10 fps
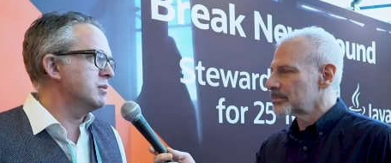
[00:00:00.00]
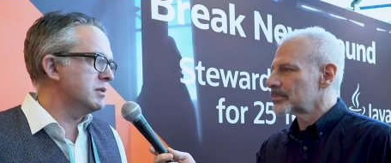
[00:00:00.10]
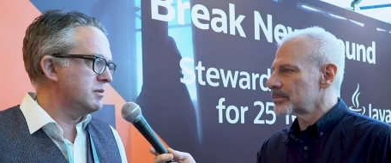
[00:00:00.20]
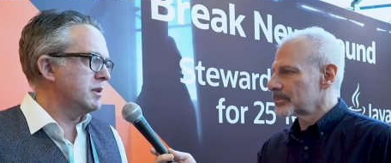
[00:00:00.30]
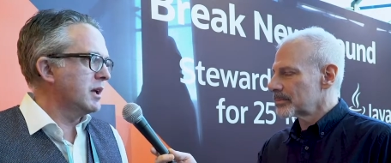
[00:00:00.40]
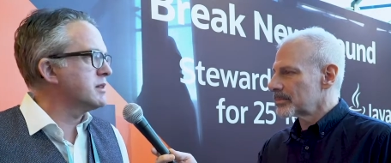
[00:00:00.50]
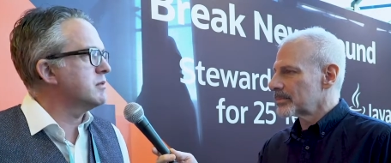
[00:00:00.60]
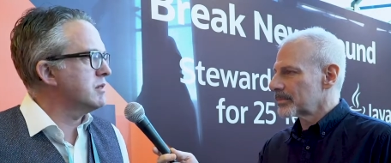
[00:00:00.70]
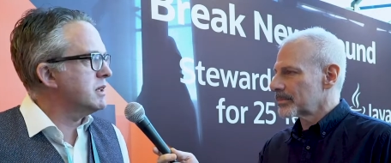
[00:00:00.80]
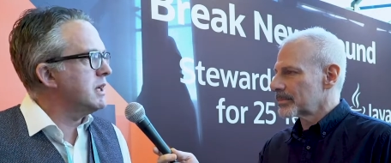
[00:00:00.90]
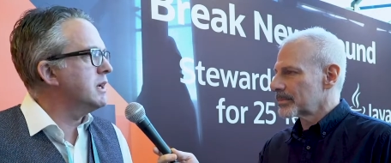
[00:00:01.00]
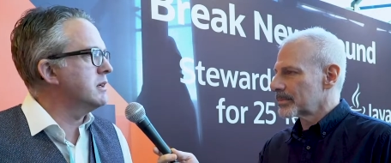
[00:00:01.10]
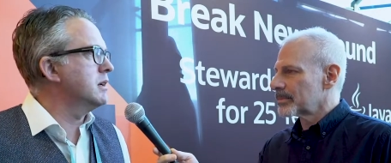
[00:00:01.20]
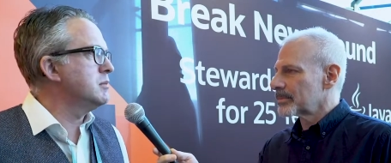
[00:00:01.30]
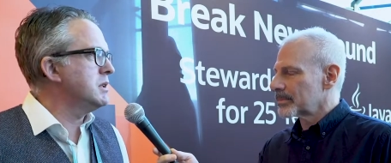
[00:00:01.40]
Speaker 1: with the likes of Red Hat
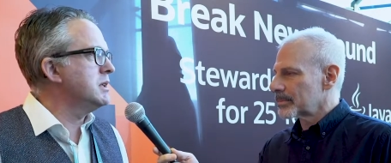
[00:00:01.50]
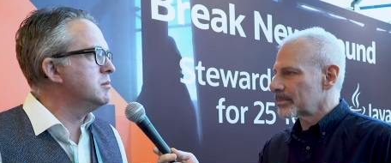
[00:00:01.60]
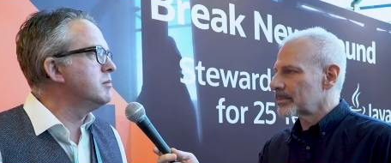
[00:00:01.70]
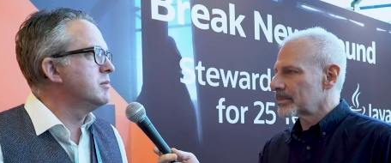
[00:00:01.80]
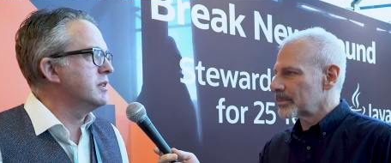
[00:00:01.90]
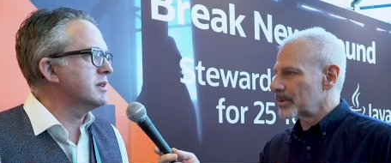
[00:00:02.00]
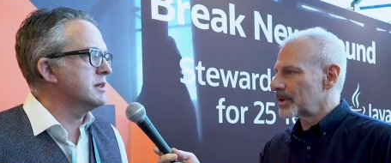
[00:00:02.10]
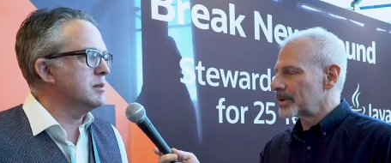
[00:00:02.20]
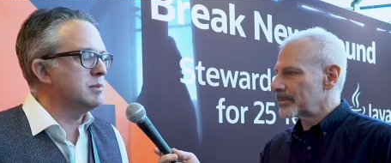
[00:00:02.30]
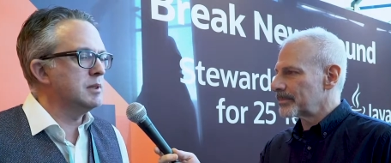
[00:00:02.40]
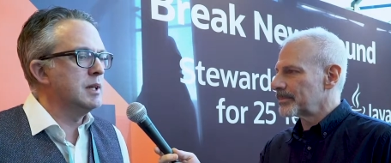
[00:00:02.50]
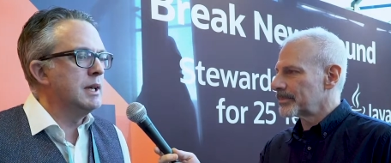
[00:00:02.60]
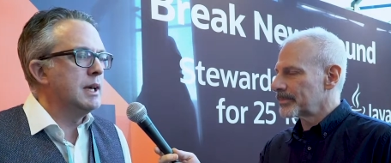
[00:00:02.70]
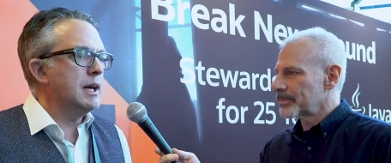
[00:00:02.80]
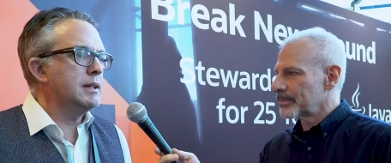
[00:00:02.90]
and I B M, for example,
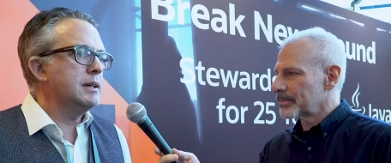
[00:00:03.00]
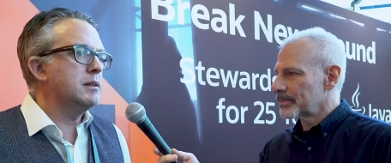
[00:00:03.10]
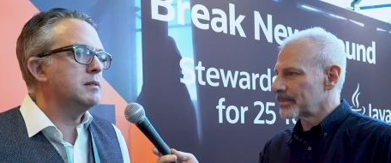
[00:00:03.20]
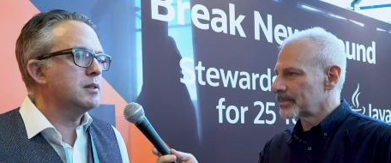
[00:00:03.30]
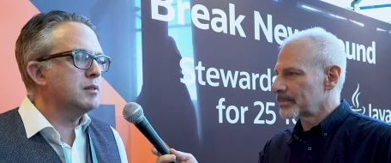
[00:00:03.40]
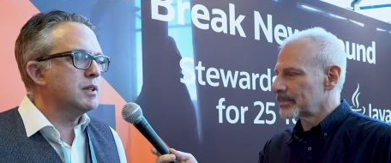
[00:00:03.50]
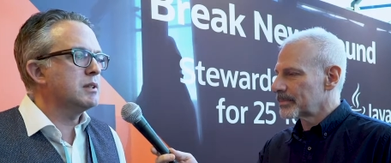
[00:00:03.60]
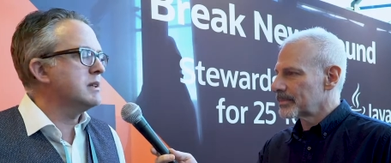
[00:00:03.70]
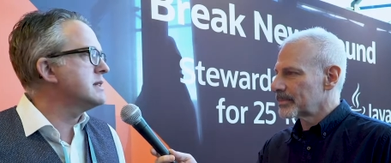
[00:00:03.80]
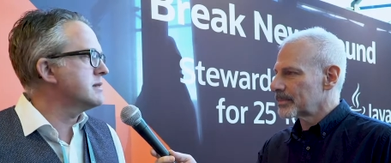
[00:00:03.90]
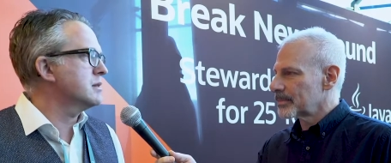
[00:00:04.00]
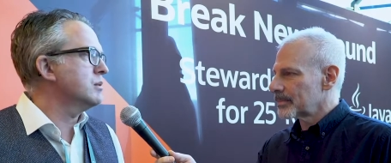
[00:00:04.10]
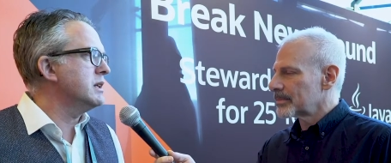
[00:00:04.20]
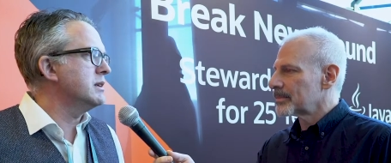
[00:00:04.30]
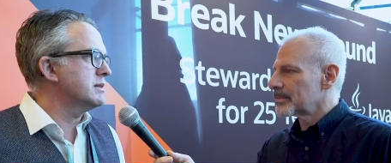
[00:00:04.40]
and that sort of increases
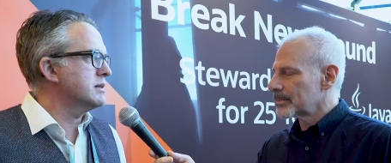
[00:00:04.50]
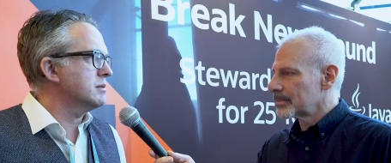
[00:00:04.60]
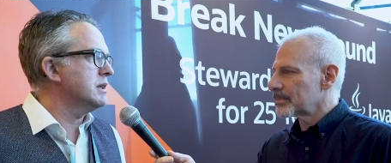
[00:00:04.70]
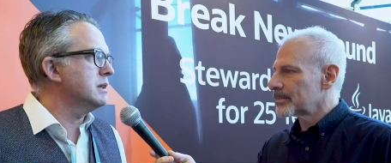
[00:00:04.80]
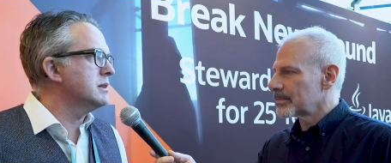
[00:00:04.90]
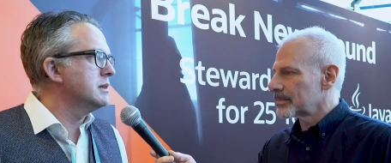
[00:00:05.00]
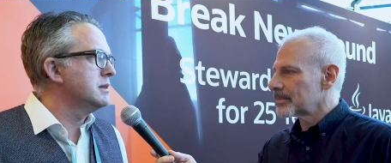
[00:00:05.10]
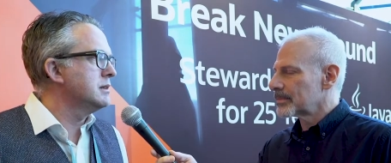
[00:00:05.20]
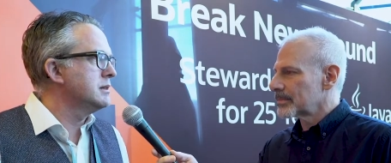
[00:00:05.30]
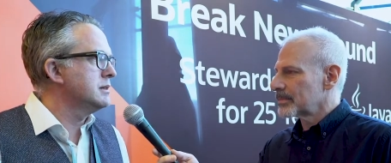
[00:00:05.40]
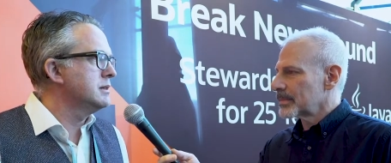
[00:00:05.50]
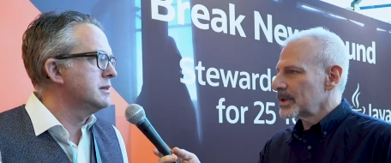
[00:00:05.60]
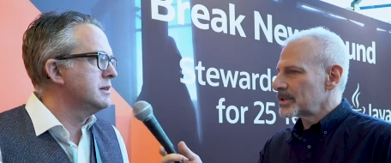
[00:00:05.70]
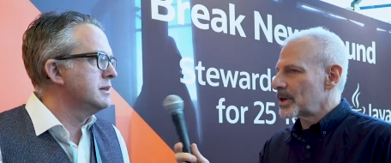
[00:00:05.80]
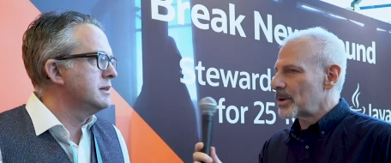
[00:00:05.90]
awareness as well.
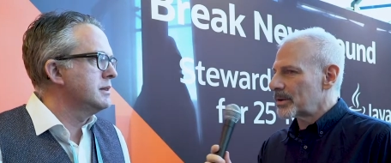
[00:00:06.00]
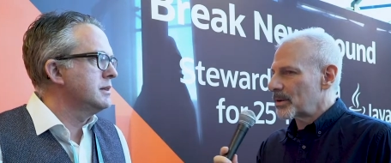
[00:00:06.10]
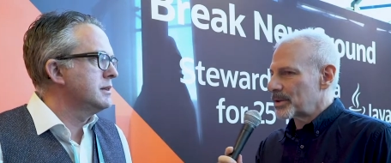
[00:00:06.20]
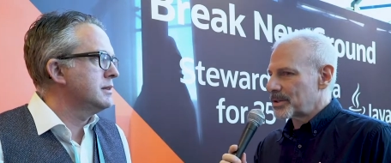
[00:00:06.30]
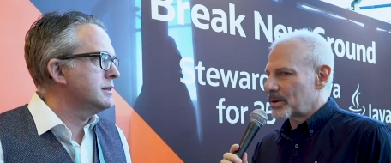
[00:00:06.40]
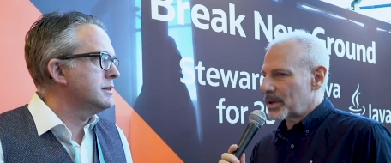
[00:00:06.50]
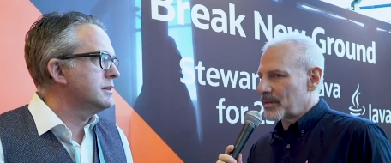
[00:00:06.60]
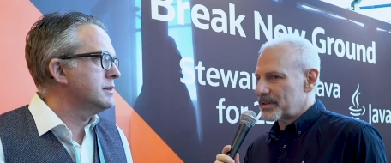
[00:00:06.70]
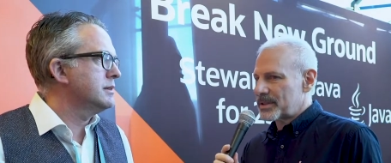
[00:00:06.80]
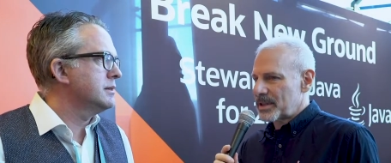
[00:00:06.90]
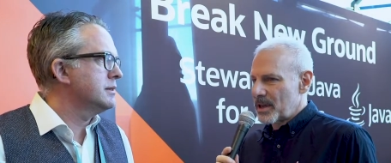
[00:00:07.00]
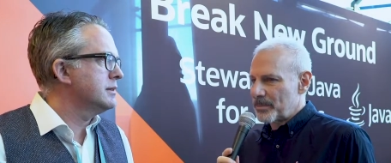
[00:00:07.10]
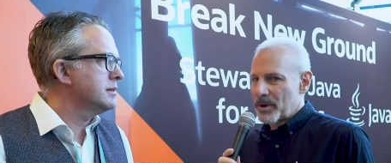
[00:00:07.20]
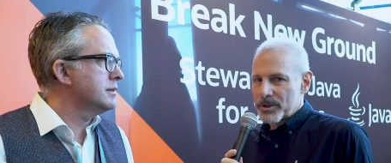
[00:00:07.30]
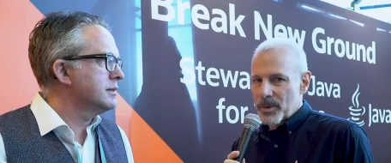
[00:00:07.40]
So
Speaker 2: it also gives, you know,
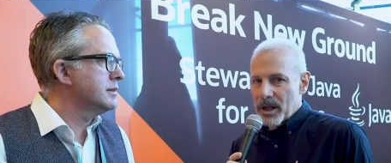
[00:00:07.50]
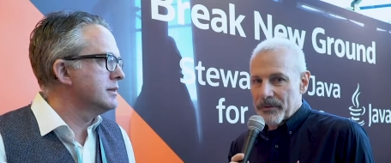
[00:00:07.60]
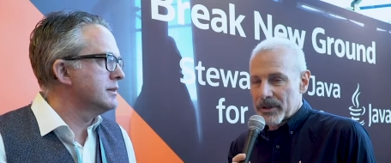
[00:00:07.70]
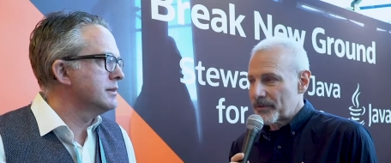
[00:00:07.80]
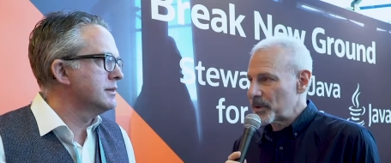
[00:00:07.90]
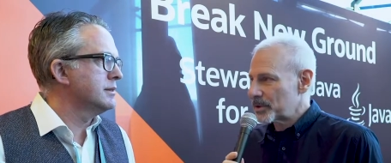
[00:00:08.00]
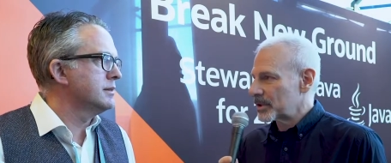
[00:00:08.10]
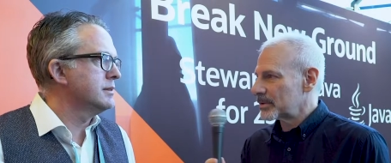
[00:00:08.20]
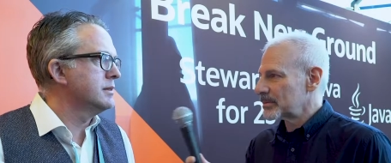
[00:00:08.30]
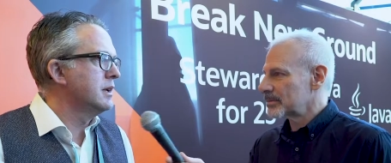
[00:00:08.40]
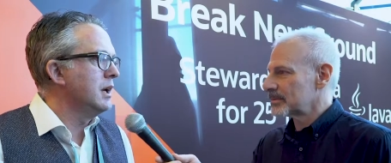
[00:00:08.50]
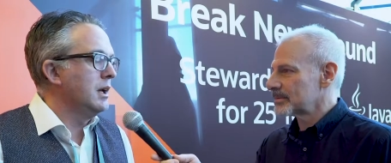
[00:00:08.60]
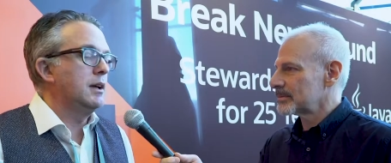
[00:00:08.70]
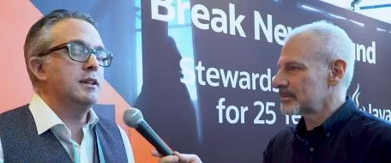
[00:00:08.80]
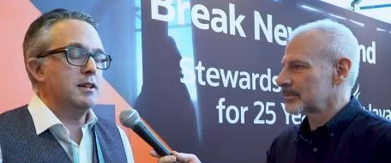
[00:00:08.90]
bodes well for the future.
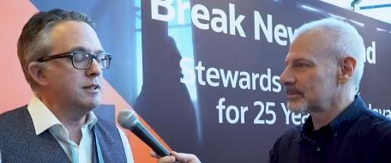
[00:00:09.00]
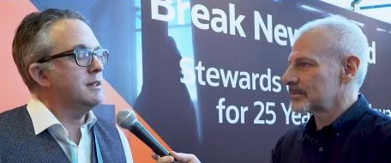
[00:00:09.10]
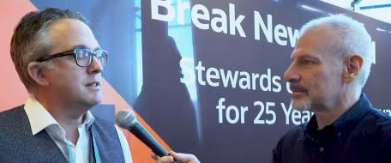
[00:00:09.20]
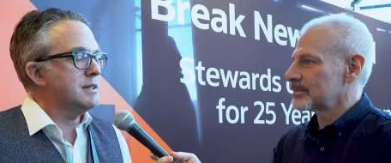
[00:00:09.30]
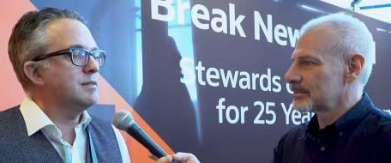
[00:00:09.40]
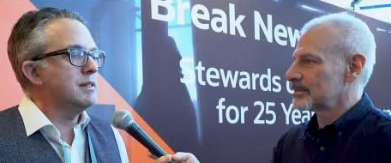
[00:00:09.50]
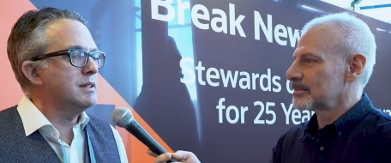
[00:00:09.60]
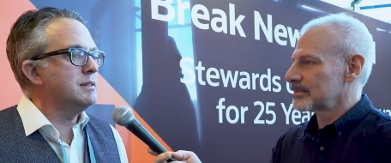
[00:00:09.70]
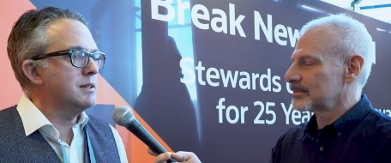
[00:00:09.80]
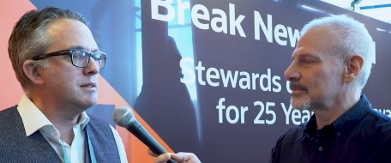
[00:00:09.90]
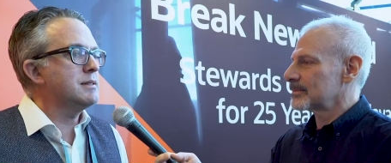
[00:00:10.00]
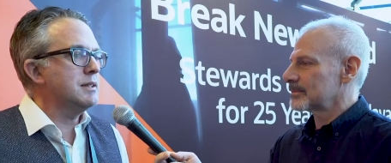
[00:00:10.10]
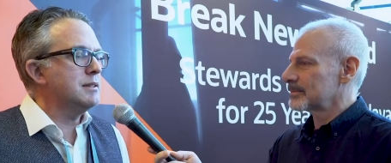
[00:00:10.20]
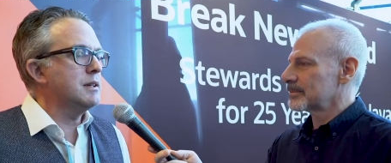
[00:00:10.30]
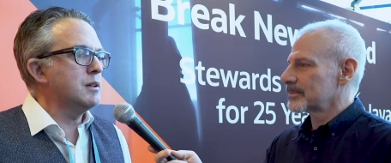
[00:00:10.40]
Speaker 1: Yeah, I, I definitely I
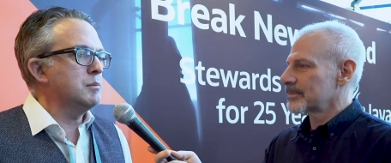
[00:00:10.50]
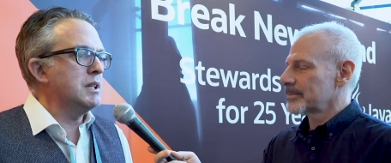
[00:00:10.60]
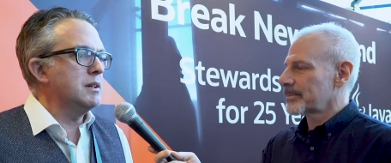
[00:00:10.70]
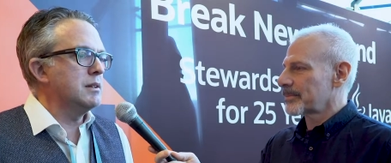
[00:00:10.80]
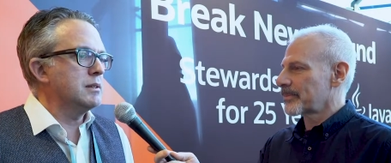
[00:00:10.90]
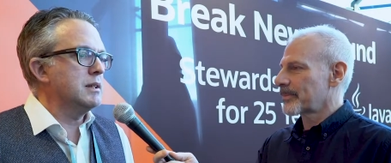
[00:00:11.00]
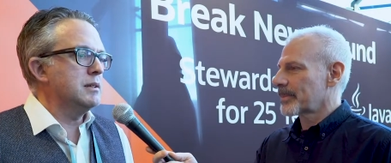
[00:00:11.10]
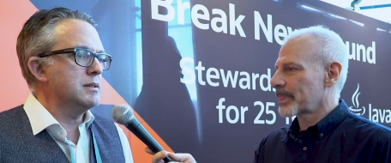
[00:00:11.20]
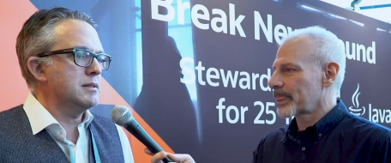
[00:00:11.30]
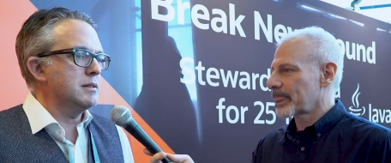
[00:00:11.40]
see that. I mean, I look at just